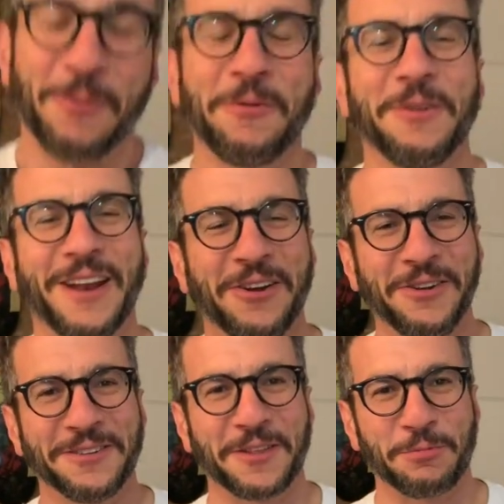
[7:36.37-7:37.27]
What, what did I
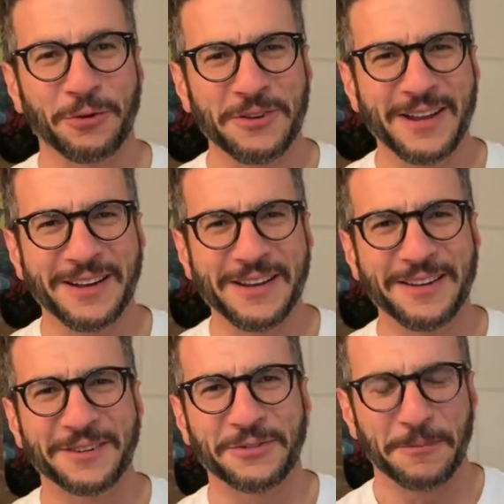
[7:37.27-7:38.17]
call it? Dispersion technique?
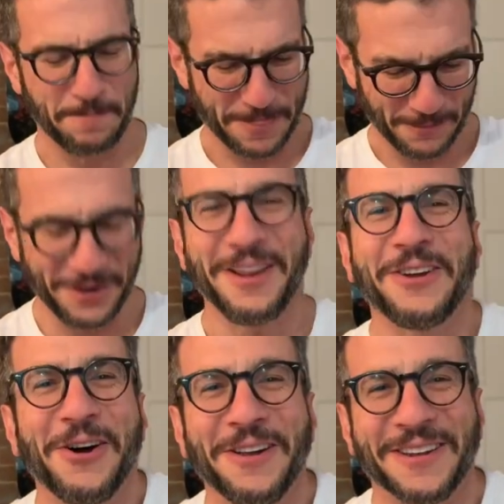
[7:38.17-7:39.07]
What did I
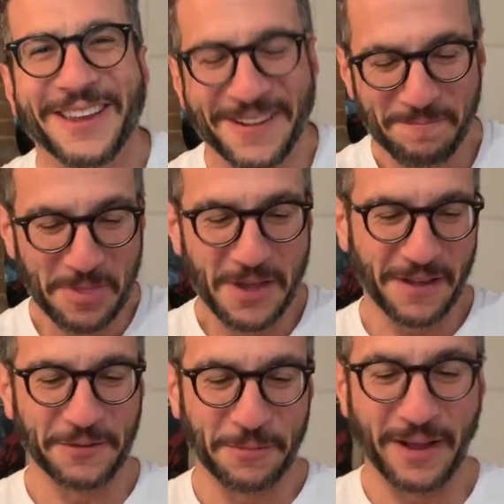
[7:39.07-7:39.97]
call it? I
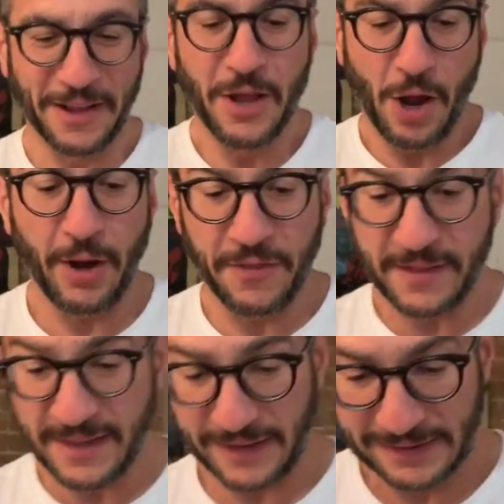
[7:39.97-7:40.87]
have to go back. All right, that's it.